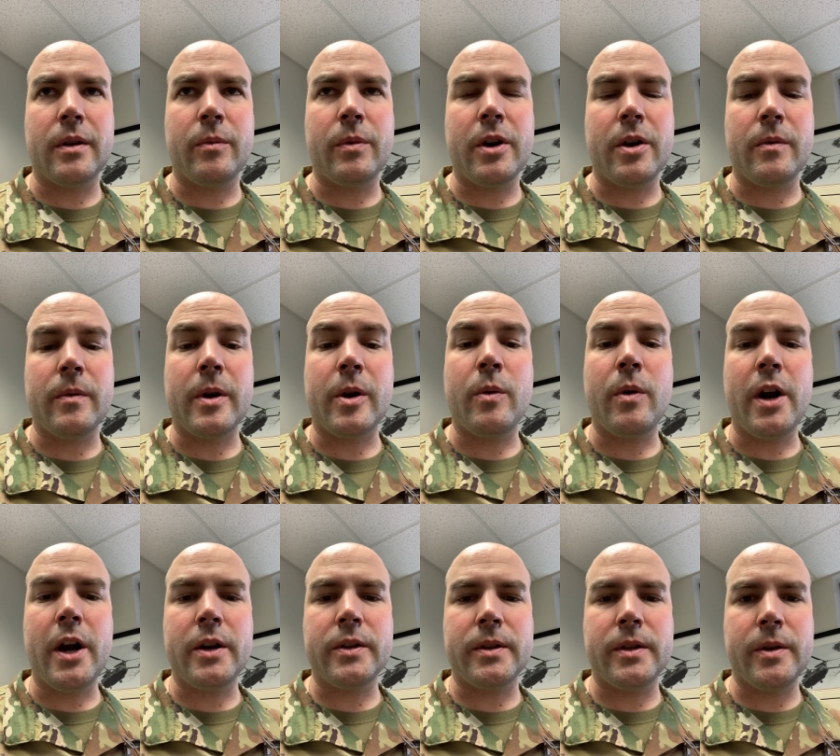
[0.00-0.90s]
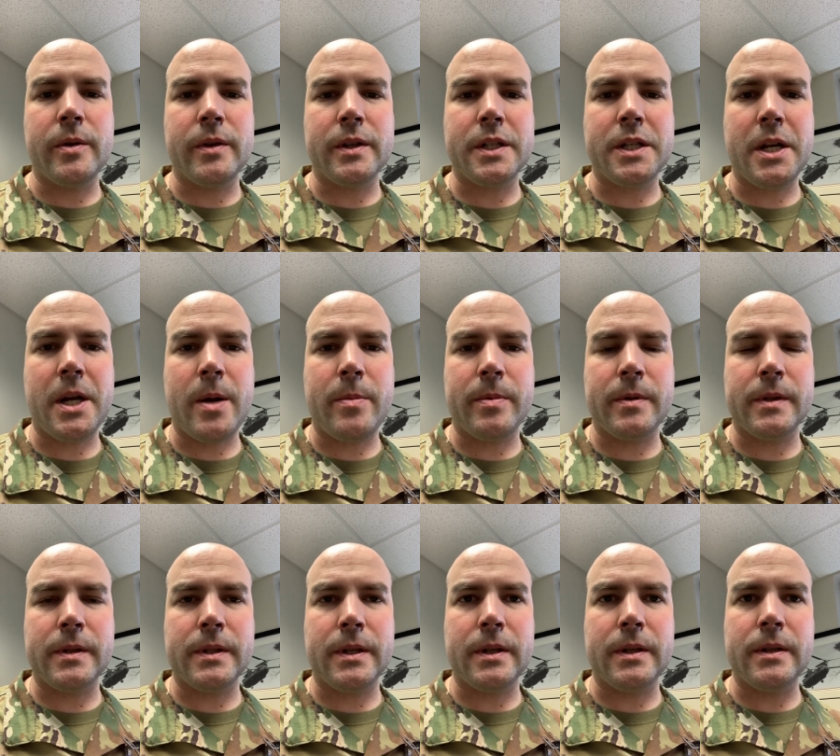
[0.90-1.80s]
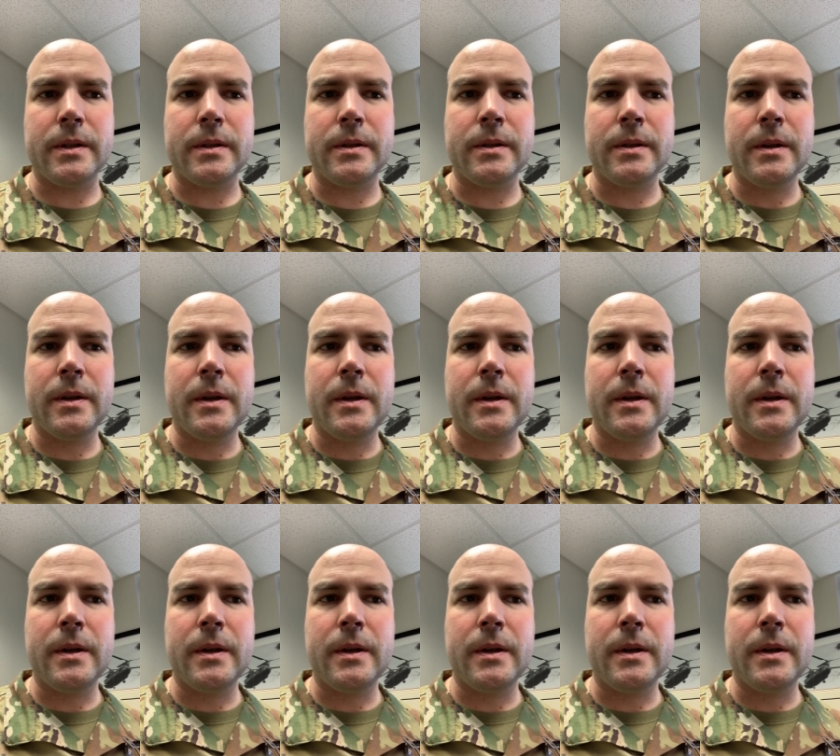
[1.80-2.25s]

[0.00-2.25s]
we are required to do as chaplains is